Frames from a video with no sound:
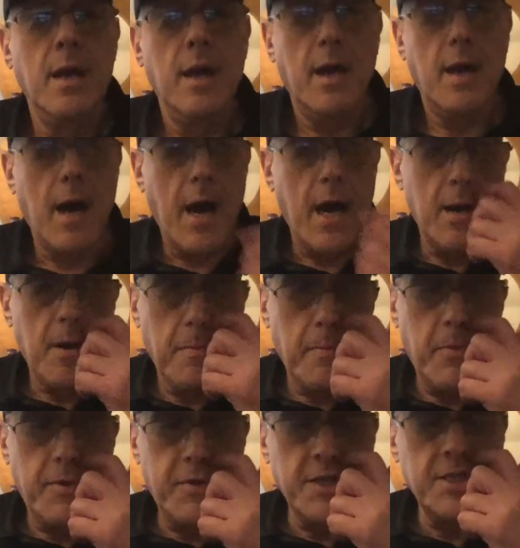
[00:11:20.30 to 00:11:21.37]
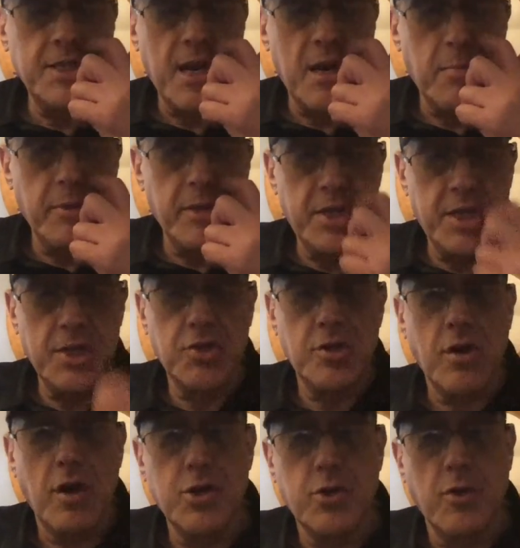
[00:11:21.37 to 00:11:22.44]
honor dishonorably
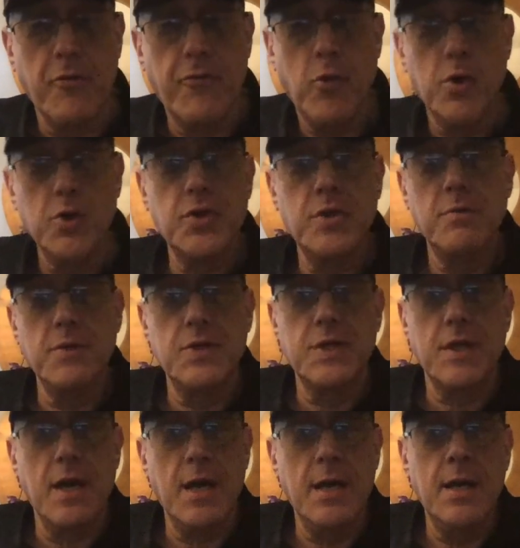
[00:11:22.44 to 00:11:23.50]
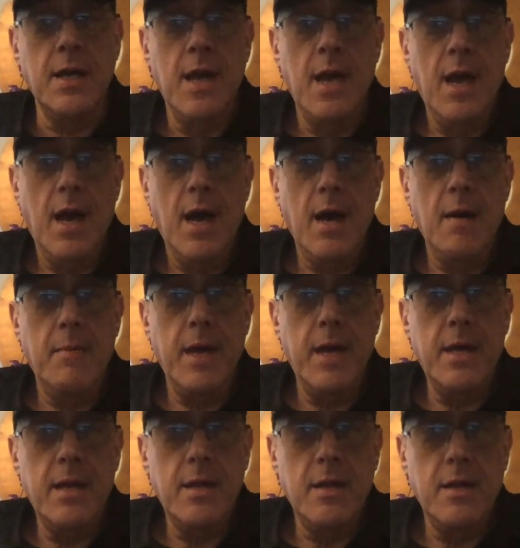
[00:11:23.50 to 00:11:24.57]
discharged or forced to resign, um,
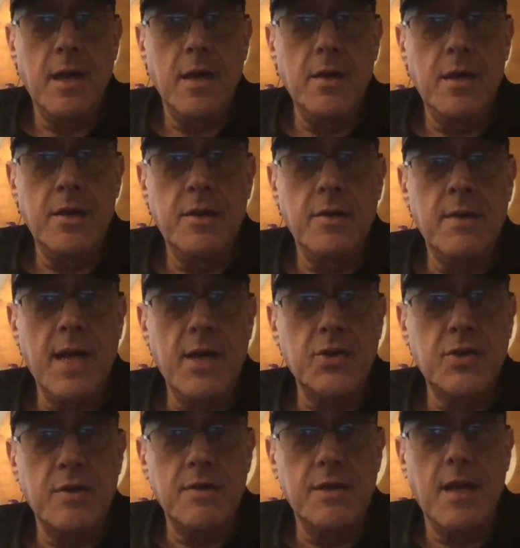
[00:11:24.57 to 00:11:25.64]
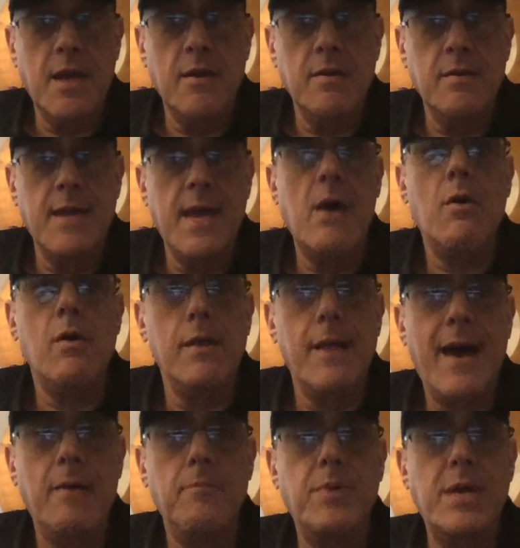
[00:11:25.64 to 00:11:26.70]
and uh, don't ask, don't tell now
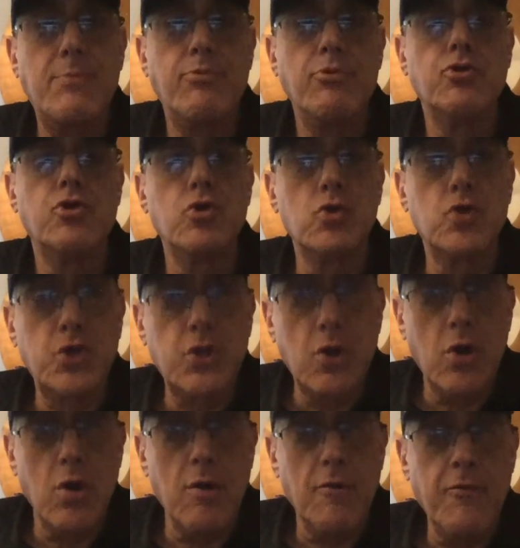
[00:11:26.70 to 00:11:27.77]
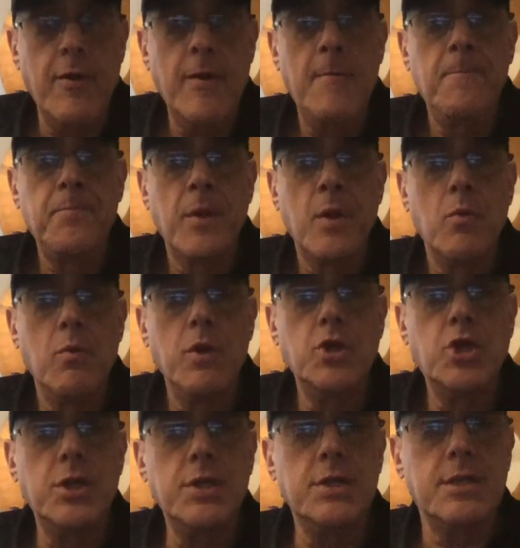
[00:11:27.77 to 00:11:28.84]
allowed people to serve,
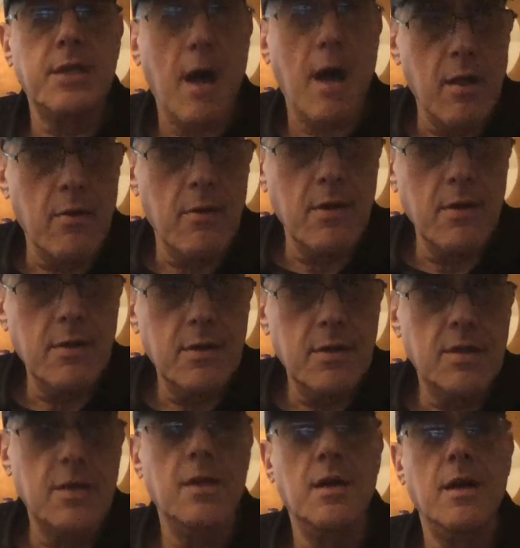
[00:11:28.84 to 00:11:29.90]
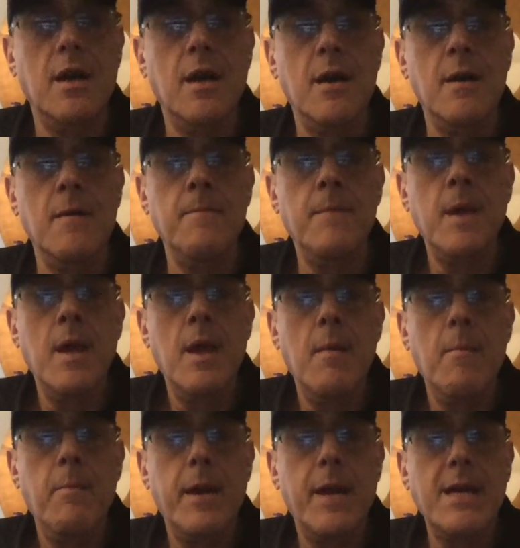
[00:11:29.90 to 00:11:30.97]
which is tolerance. Um,
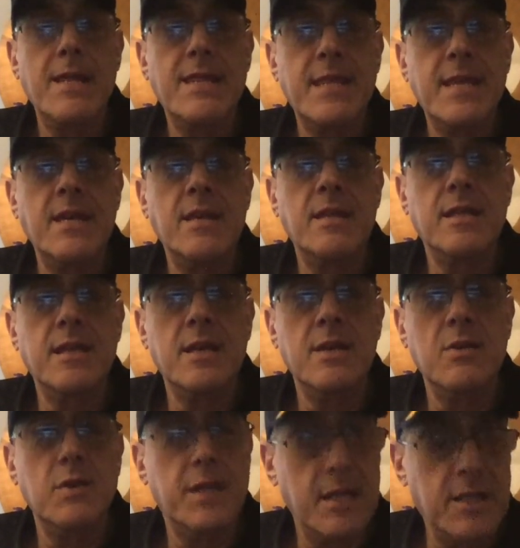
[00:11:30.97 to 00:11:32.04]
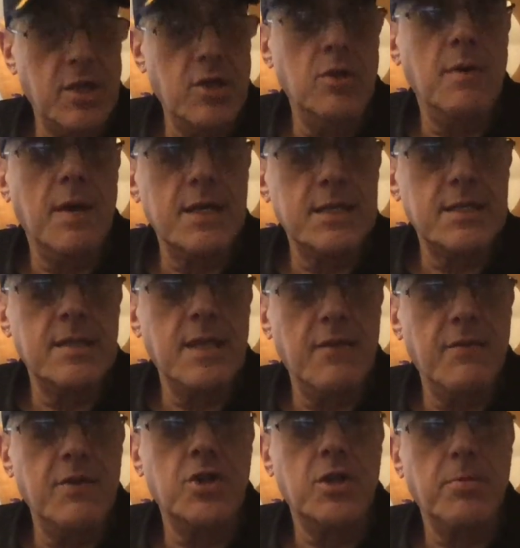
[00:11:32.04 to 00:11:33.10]
but I think that that the U.S.
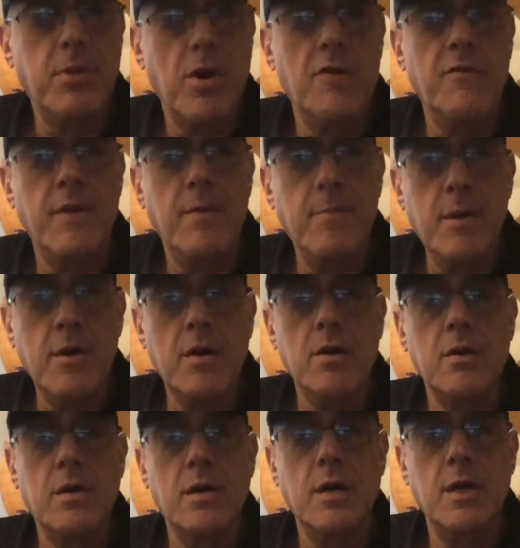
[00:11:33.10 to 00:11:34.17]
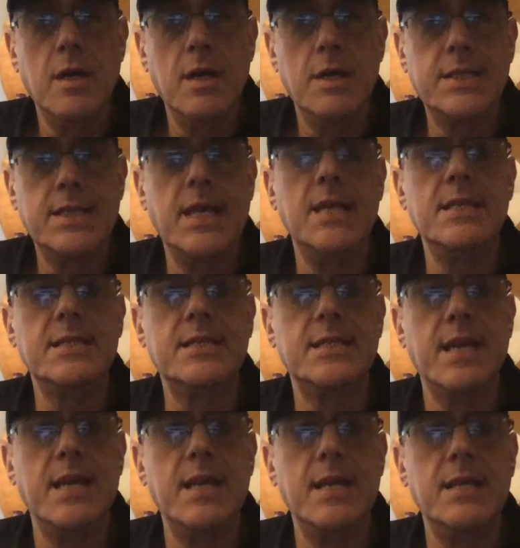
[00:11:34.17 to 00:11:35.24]
Navy ship Harvey Milk says
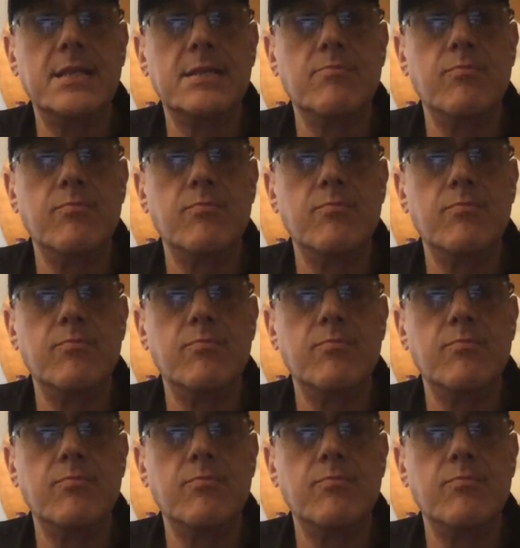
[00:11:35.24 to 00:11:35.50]
that it's